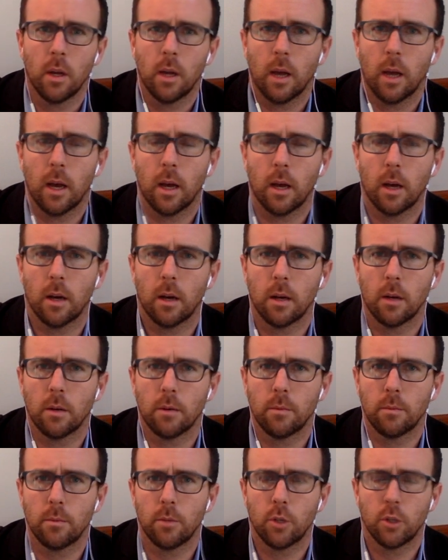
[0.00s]

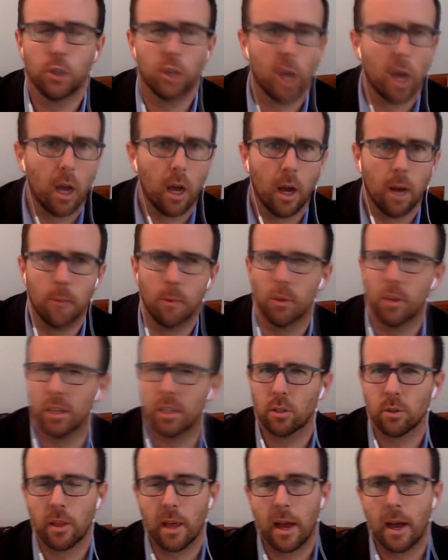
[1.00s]
job or
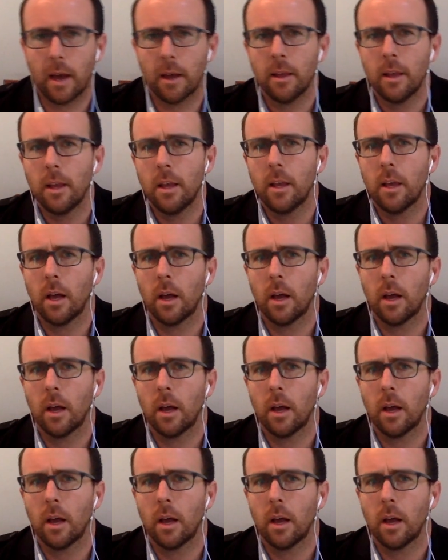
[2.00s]
this or that.